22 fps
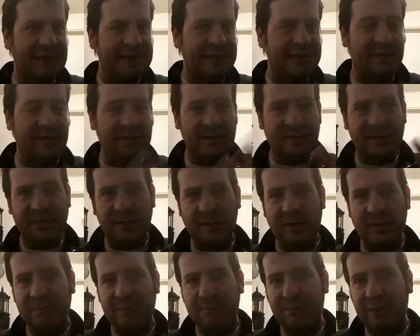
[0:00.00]
So there's
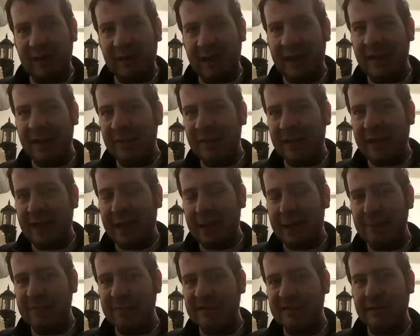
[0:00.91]
folks playing the
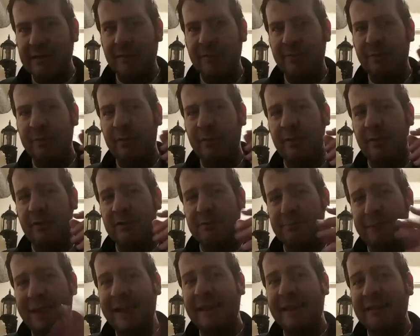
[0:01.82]
games, folks
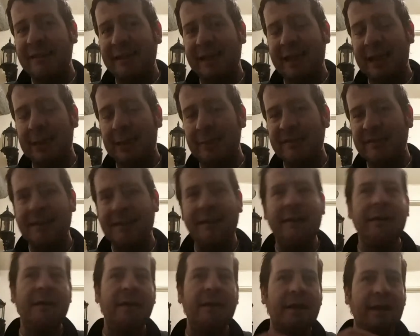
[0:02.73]
making the games,
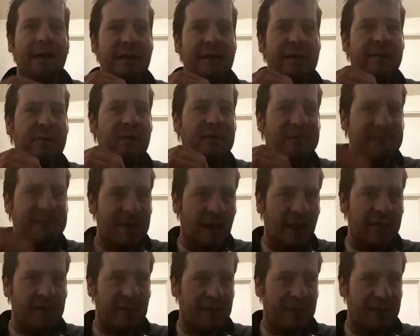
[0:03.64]
and the folks
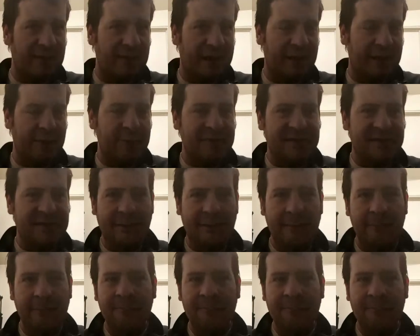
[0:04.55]
covering the games.